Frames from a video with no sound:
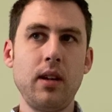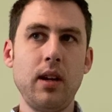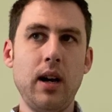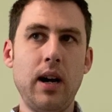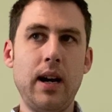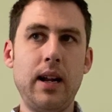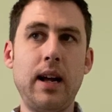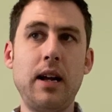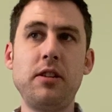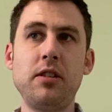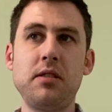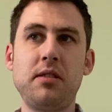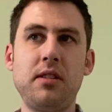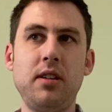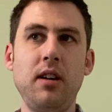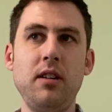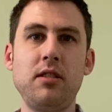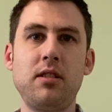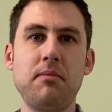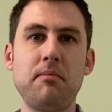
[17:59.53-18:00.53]
And I just
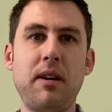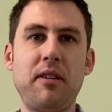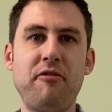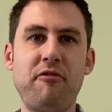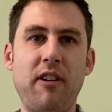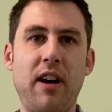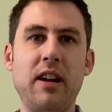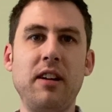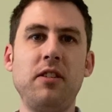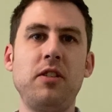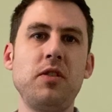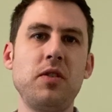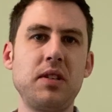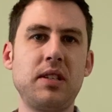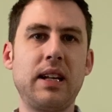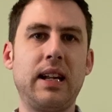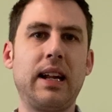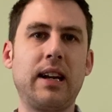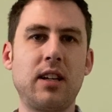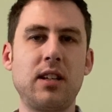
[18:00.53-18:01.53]
turned to my friend who was
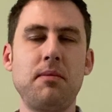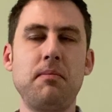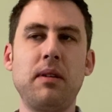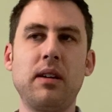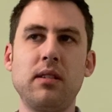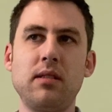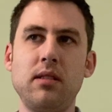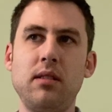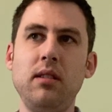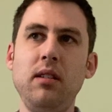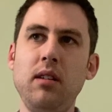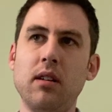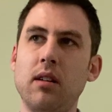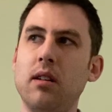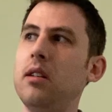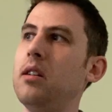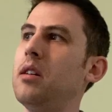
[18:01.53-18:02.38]
selling it to me. I said, "Ah,